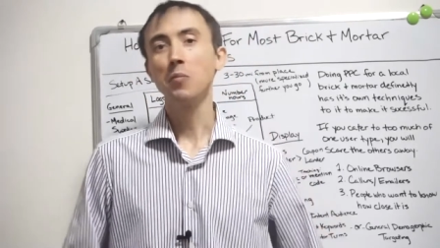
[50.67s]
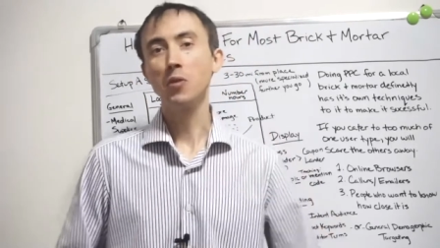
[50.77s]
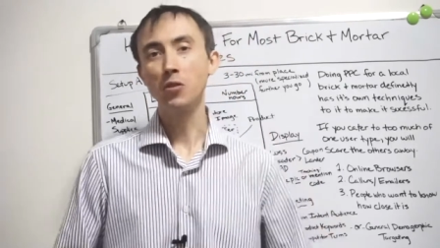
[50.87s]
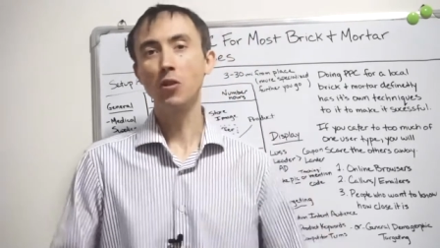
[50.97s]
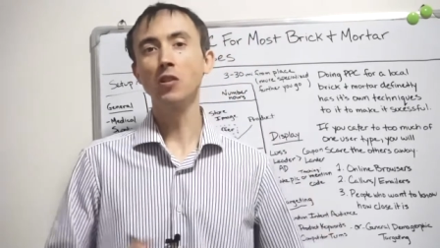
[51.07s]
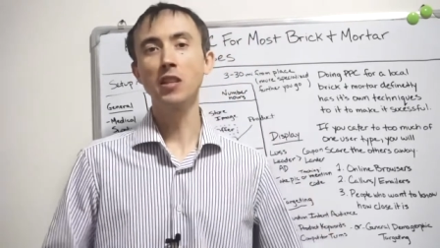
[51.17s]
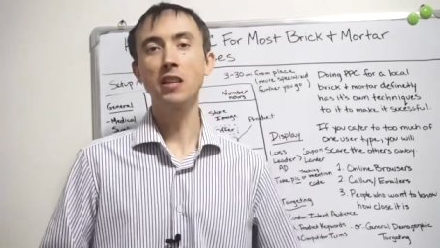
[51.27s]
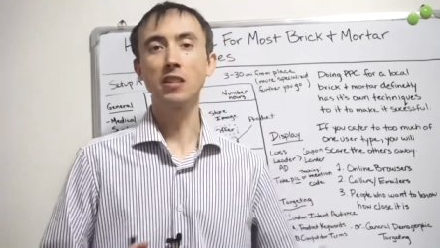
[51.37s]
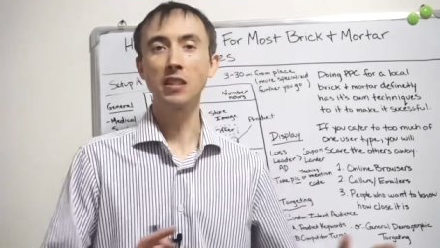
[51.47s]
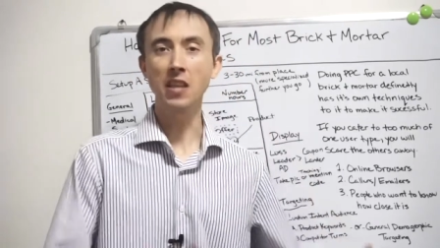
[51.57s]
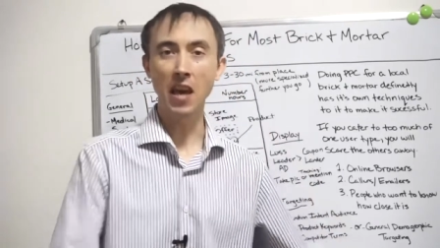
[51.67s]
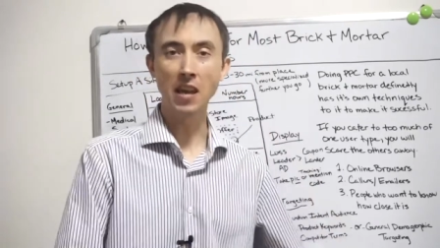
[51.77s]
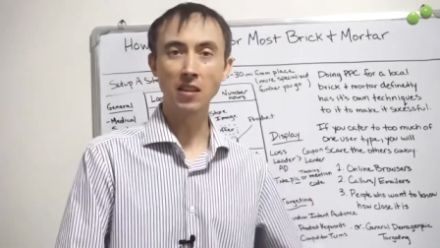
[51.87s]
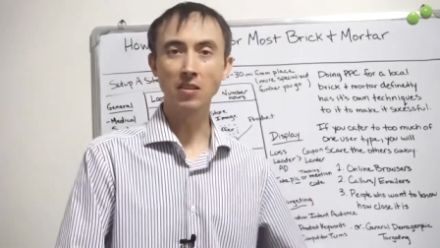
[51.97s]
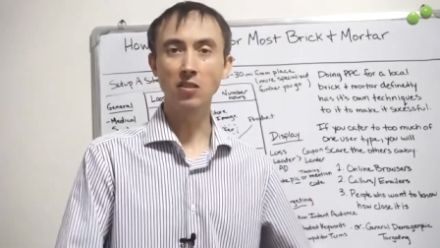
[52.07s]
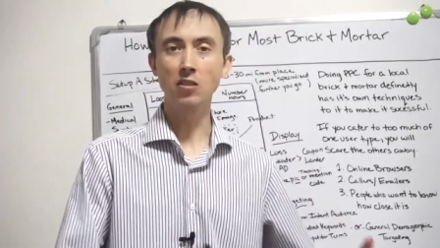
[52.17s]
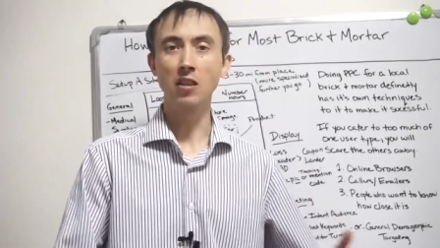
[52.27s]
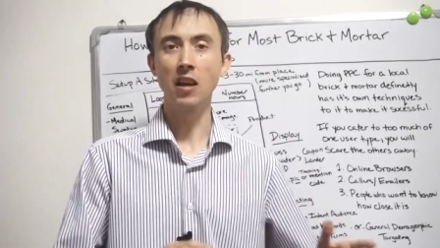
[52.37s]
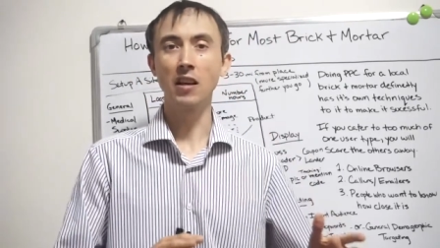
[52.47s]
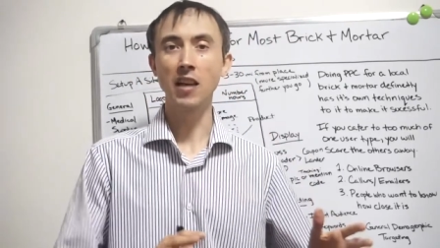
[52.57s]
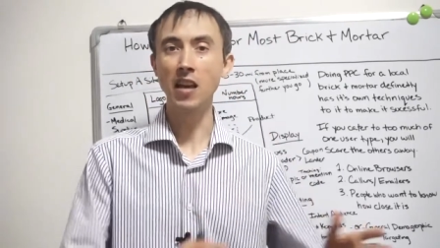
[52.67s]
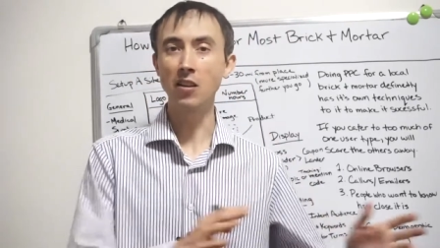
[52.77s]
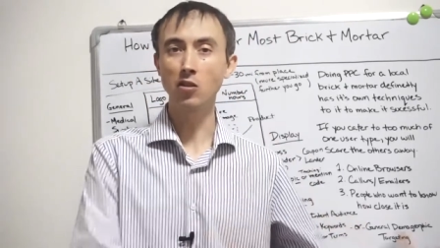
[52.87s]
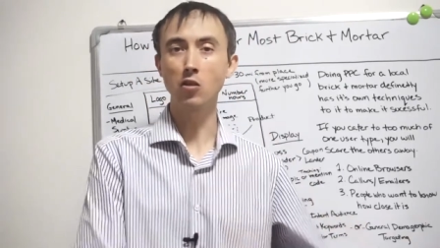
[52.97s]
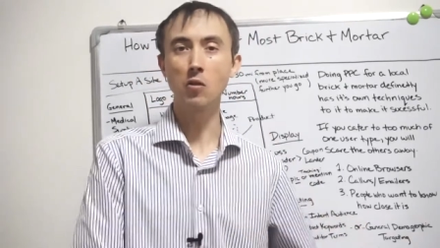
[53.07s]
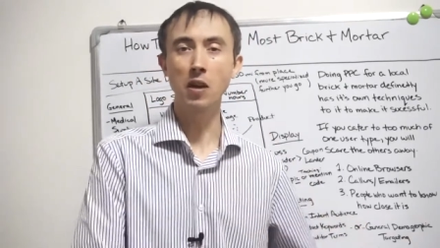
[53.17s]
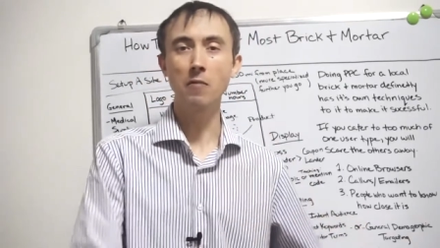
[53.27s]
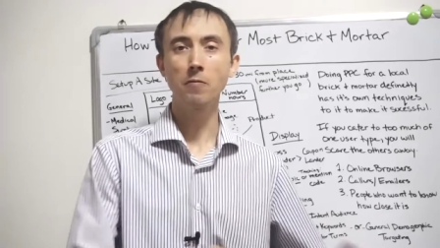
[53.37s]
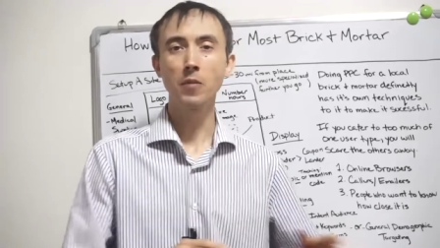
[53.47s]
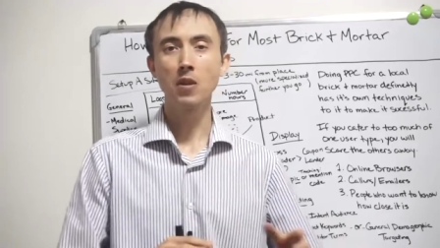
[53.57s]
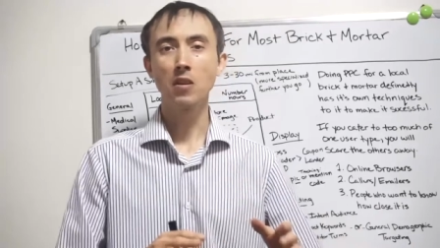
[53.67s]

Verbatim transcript: There certainly is a cadence to it